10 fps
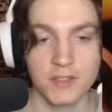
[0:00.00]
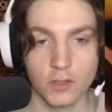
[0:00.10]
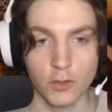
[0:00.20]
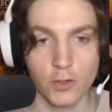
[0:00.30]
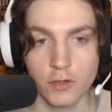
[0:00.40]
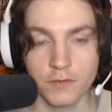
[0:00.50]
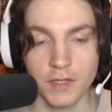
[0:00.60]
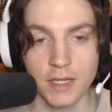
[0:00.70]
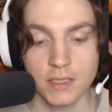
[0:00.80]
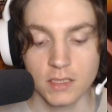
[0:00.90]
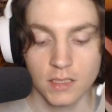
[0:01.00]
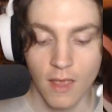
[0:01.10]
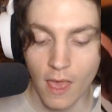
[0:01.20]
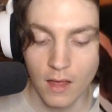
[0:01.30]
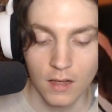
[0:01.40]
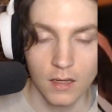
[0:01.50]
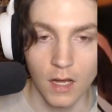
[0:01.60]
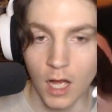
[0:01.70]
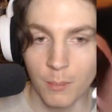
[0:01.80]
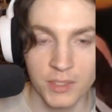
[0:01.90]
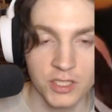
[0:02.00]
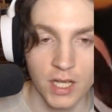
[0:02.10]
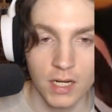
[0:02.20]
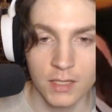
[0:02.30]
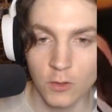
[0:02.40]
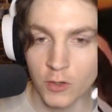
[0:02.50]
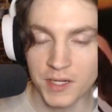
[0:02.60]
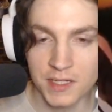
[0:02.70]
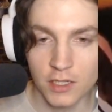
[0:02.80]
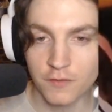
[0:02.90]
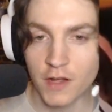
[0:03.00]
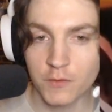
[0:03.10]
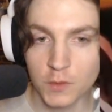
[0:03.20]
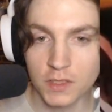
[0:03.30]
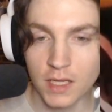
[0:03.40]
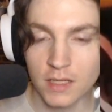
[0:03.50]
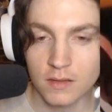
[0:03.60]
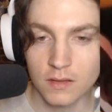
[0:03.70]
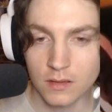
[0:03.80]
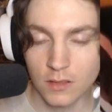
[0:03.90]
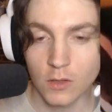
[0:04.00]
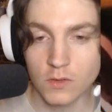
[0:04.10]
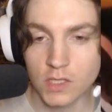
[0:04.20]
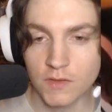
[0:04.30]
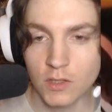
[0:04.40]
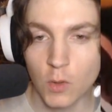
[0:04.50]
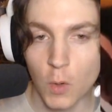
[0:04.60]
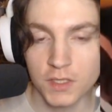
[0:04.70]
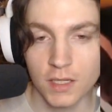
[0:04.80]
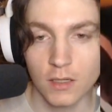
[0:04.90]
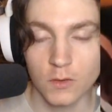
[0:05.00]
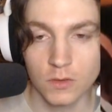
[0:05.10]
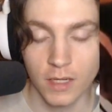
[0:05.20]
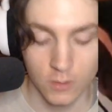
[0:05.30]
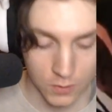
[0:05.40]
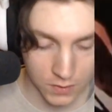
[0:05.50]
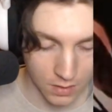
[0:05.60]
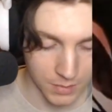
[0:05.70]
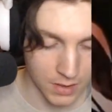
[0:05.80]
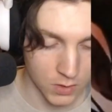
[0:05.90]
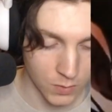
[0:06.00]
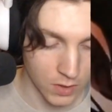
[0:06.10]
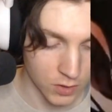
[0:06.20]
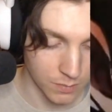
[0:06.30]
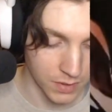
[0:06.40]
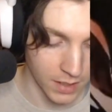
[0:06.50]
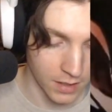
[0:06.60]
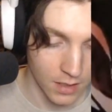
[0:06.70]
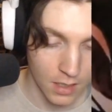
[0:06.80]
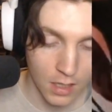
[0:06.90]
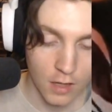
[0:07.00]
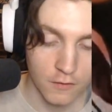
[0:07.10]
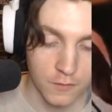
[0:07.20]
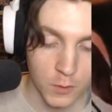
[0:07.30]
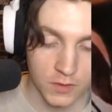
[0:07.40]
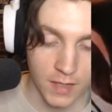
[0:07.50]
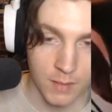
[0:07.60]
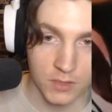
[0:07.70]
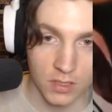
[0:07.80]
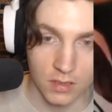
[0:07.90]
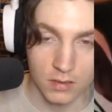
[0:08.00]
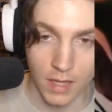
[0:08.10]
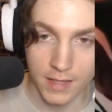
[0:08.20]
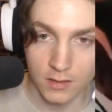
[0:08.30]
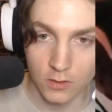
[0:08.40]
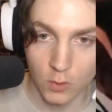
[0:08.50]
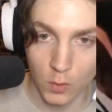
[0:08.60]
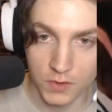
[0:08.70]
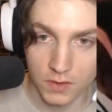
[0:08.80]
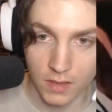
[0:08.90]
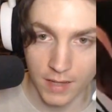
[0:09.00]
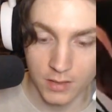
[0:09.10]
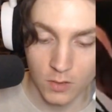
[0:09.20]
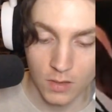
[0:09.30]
curve is Magellan or either 5 cost Kid. You go to 7 cost and then go to 9 cost, because we also play 4 times 9 cost Kaido.